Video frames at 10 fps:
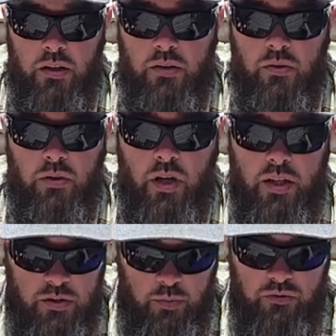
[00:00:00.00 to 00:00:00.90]
I took,
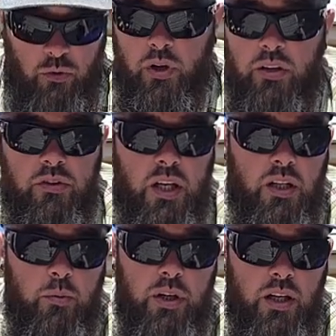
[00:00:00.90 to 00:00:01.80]
actually before I'd even
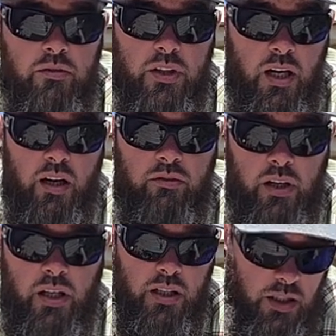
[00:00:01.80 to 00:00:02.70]
take the PFD off,
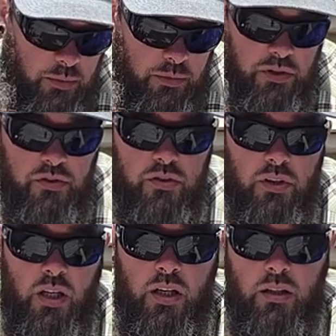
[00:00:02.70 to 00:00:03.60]
I'd unclip this
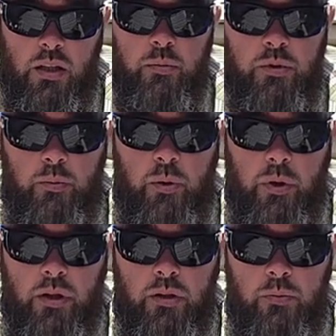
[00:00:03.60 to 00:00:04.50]
and clip it to my
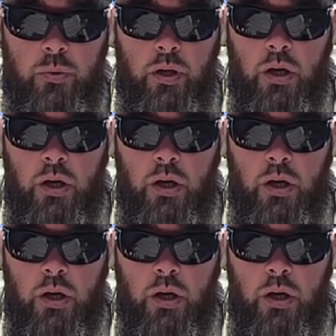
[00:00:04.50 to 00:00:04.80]
belt loop.